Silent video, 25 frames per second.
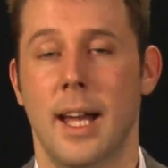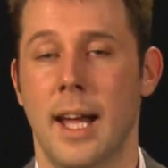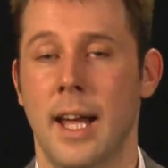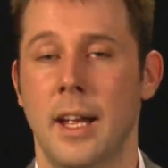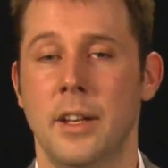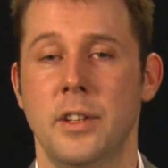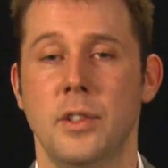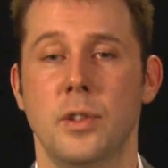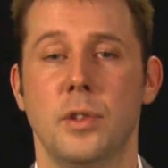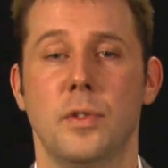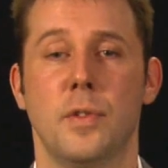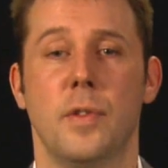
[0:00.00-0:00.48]

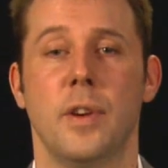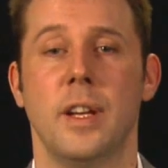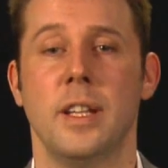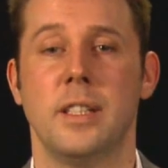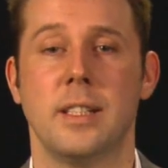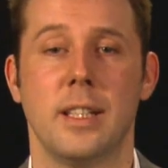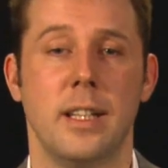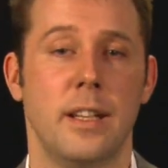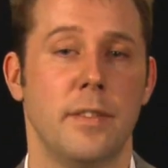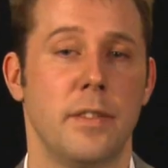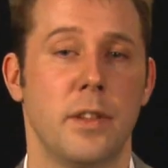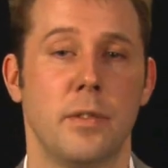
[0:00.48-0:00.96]
and you're free
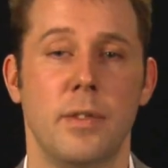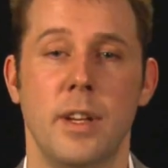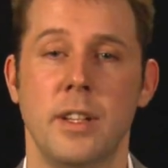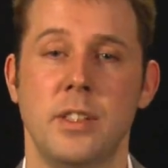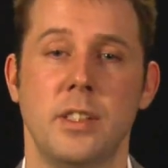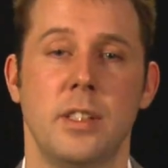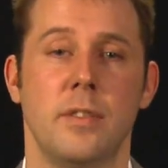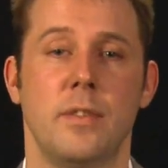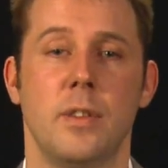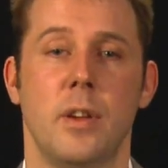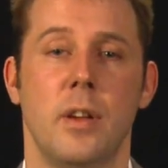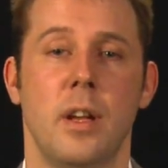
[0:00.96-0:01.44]
to live the
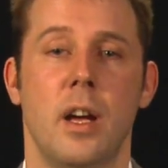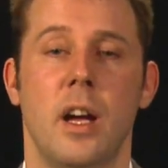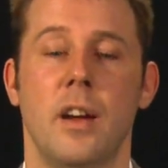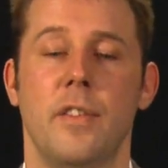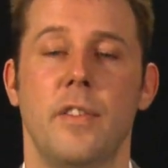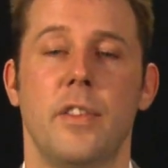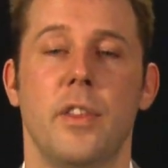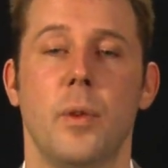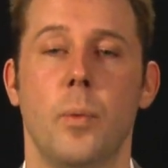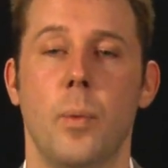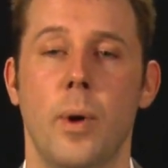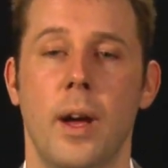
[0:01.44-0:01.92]
rest of your
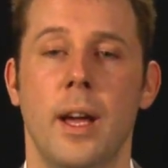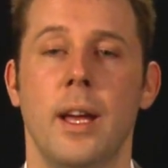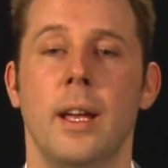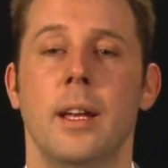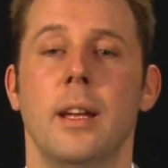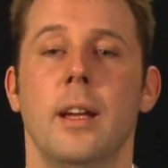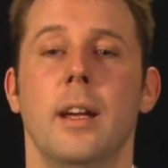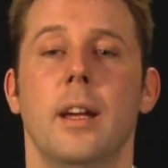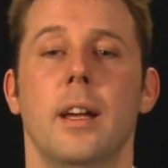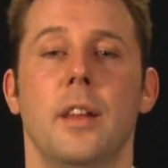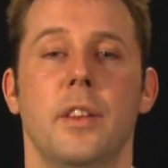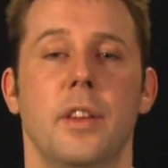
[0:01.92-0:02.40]
life the
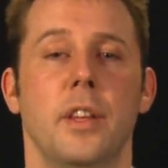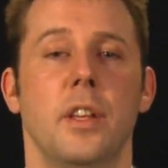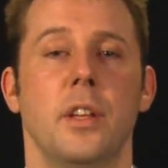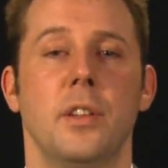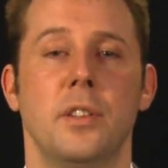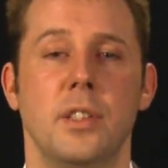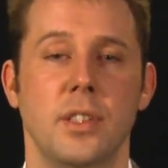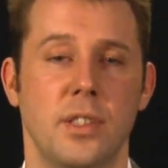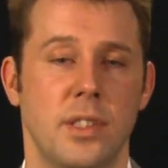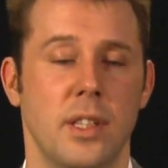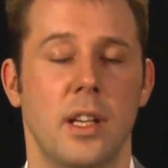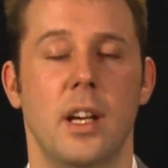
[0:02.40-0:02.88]
way that
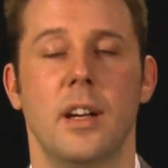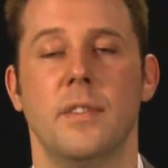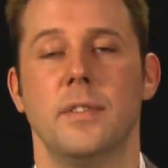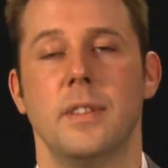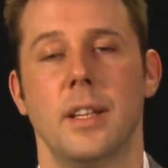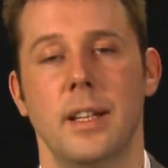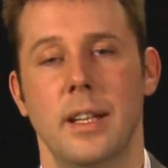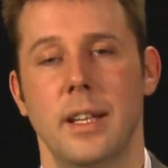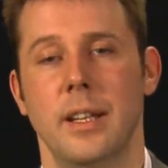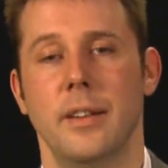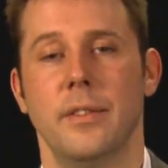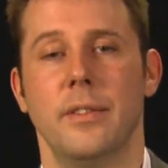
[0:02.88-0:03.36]
you deserve
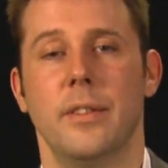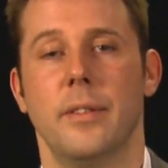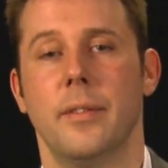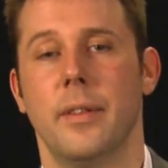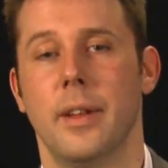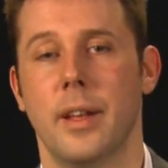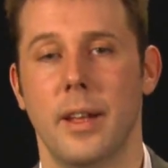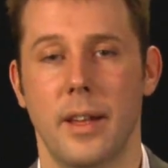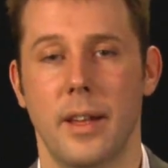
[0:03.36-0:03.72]
to live.